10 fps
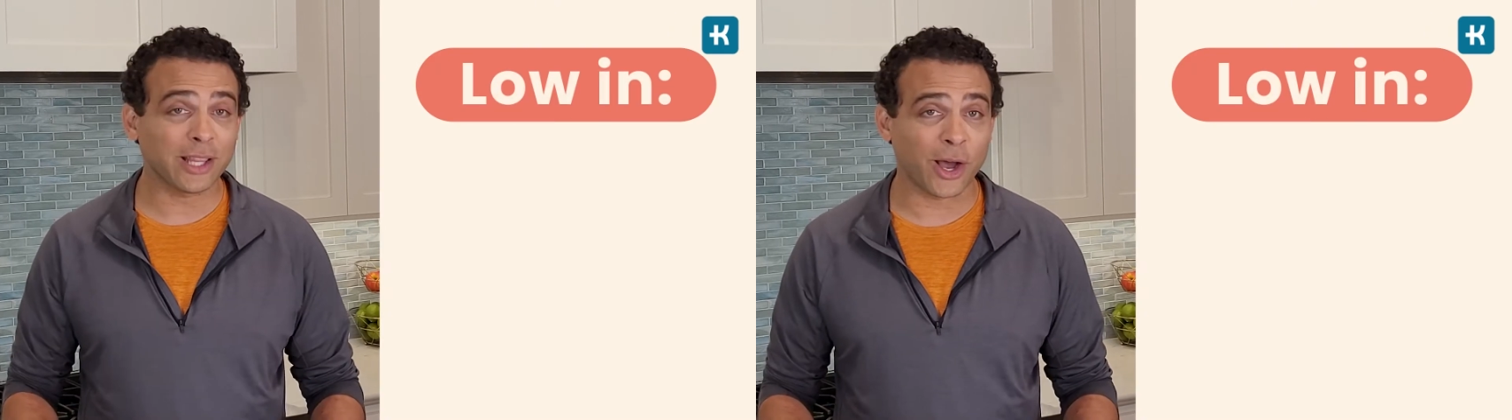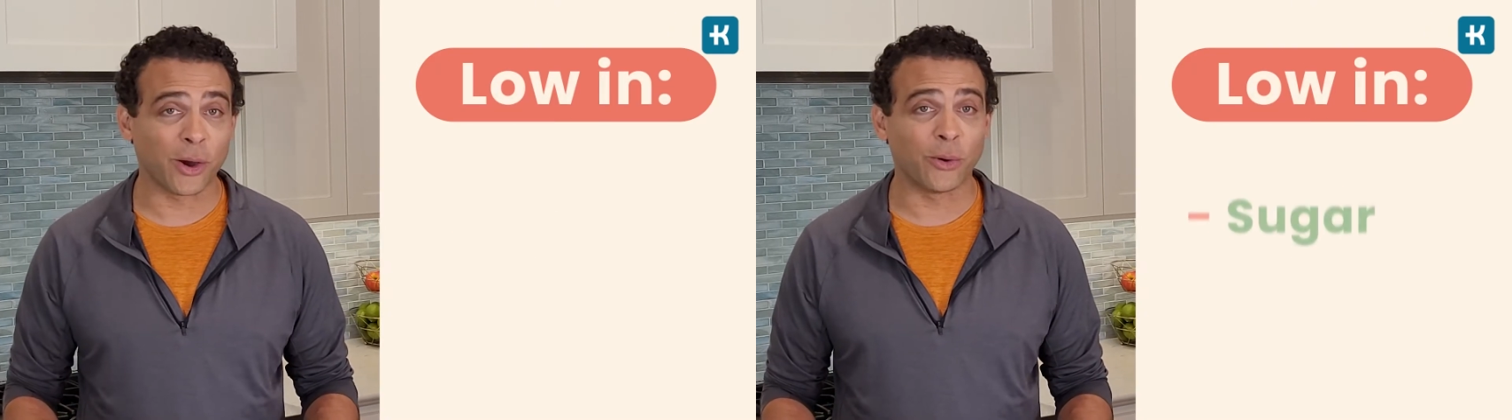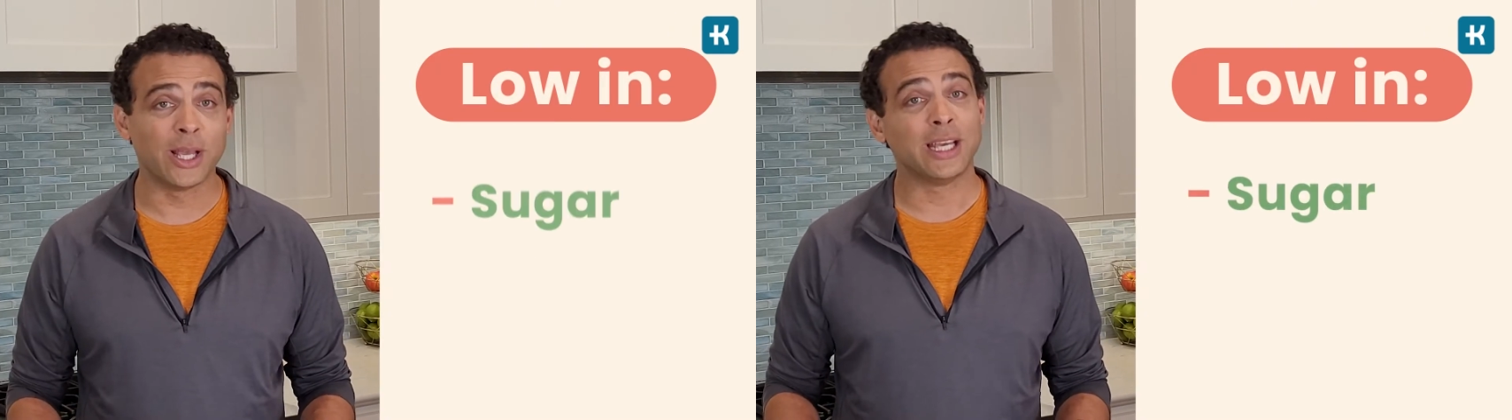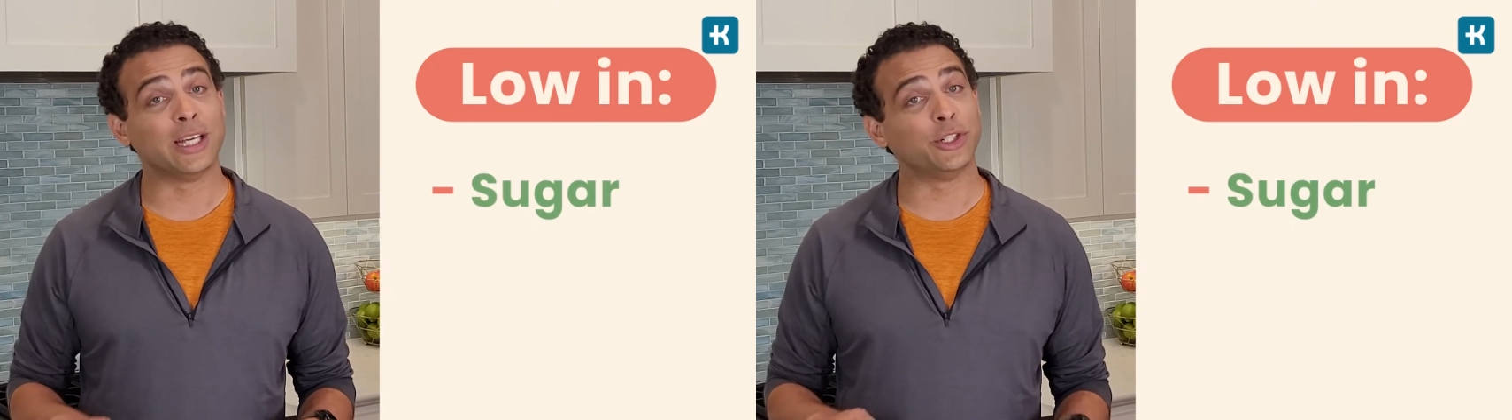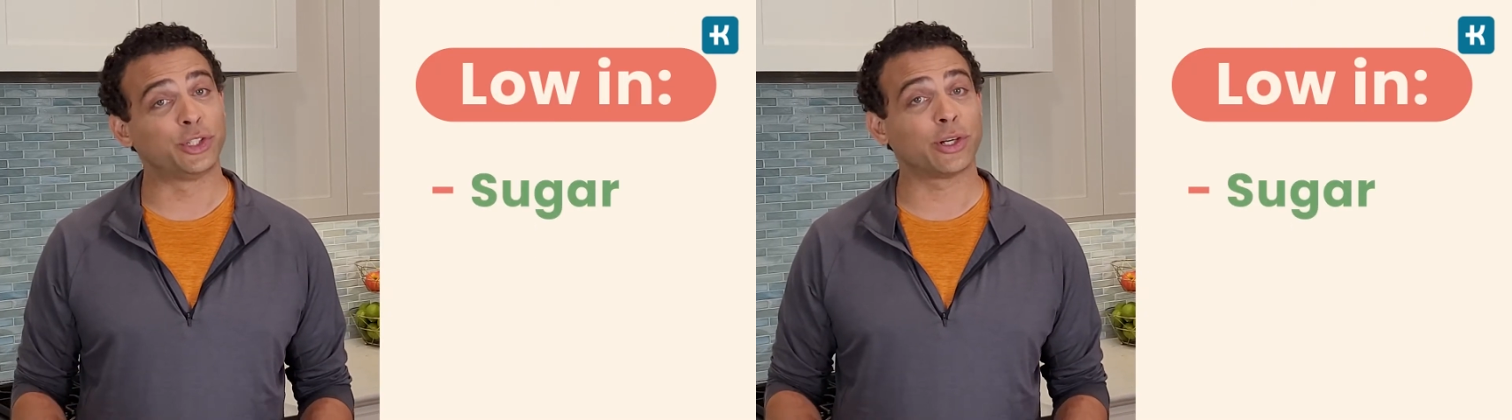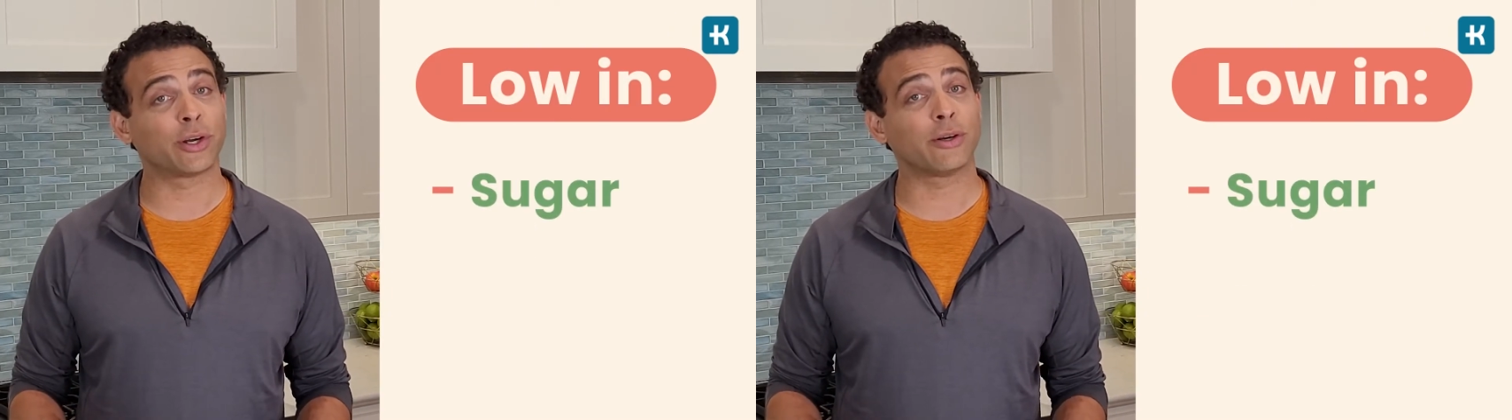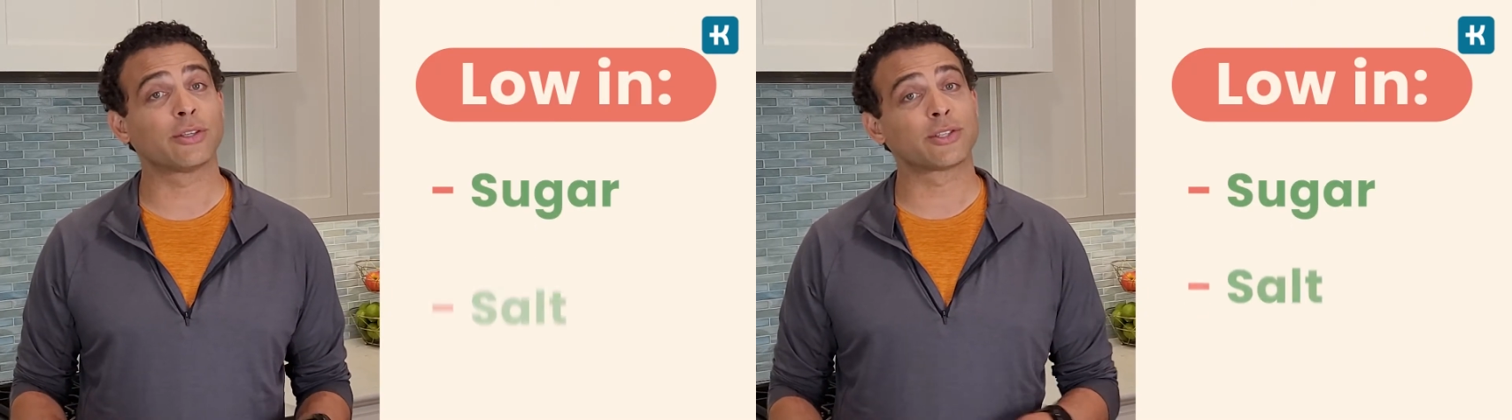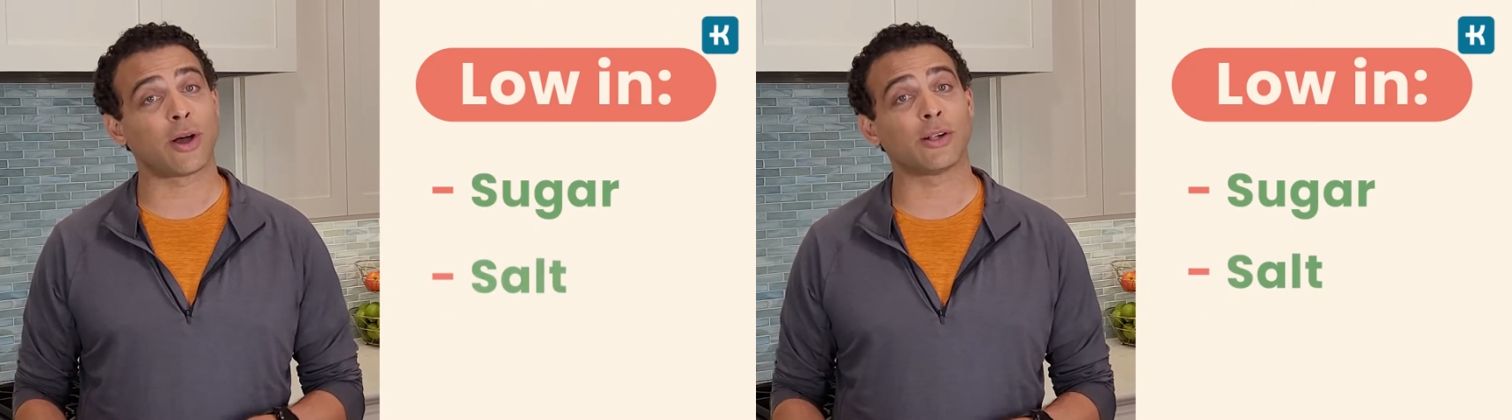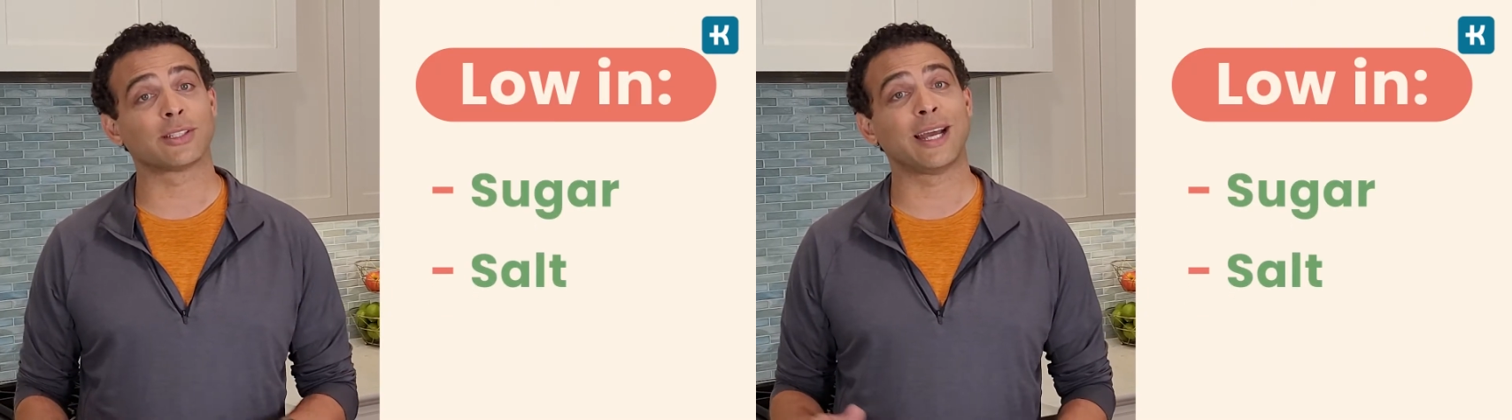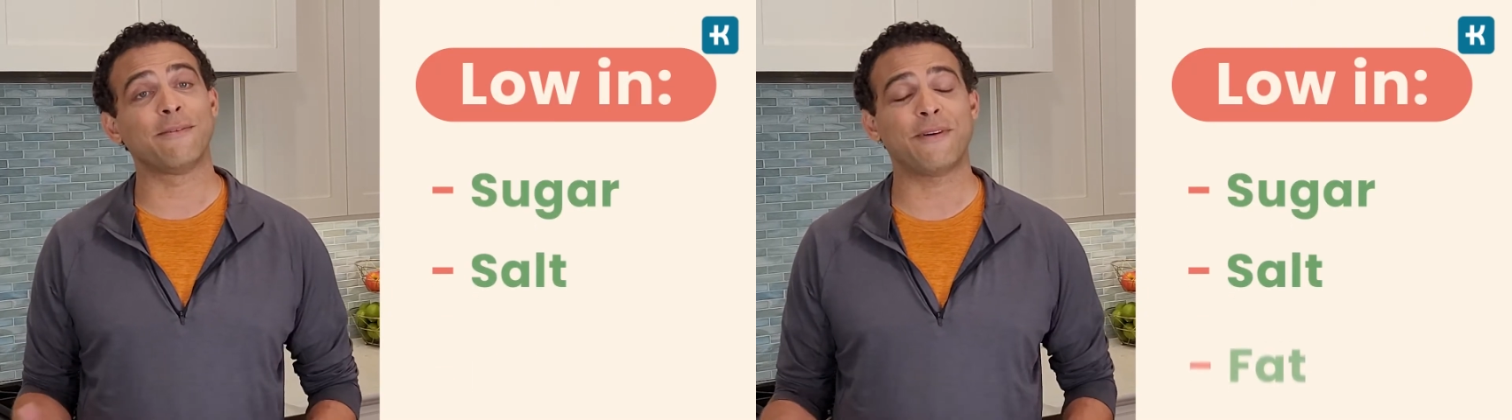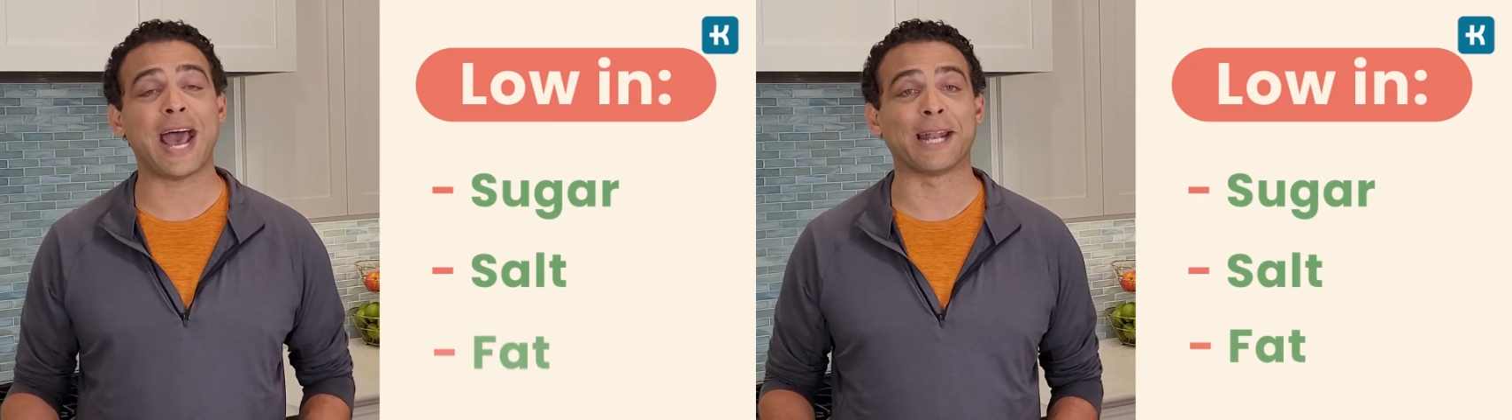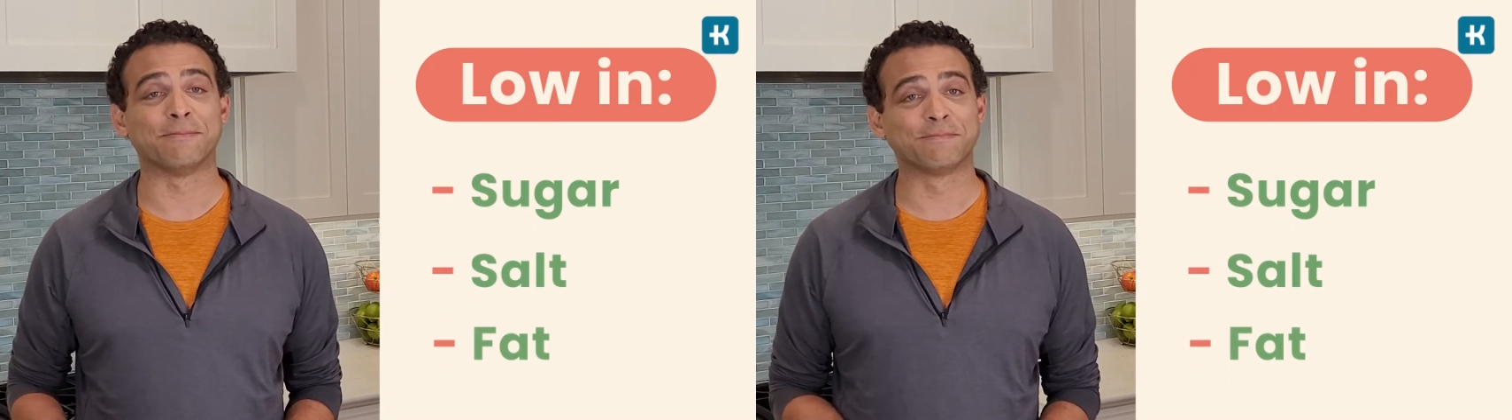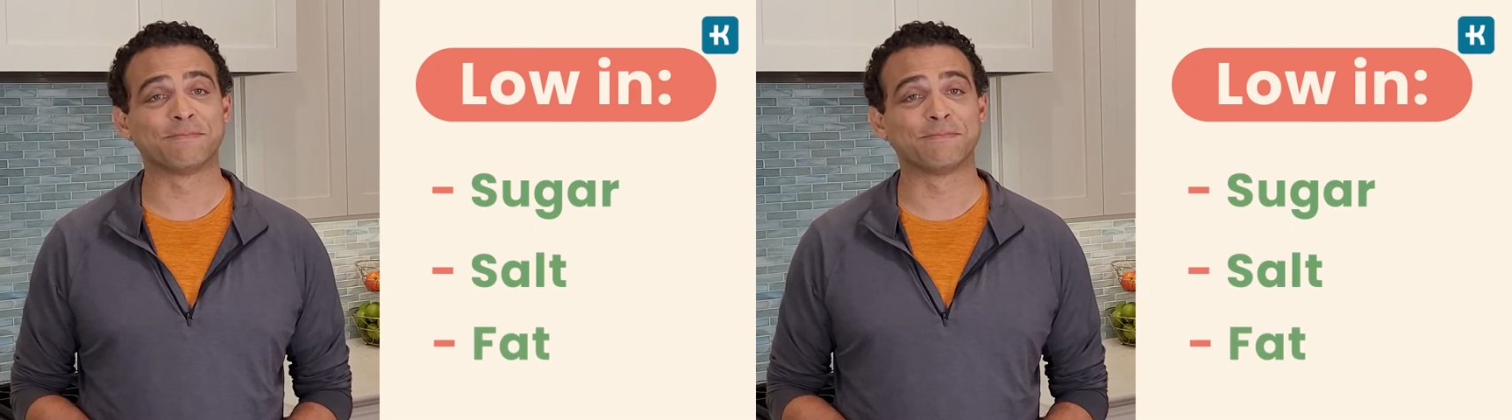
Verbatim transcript: low in sugar, salt, and fat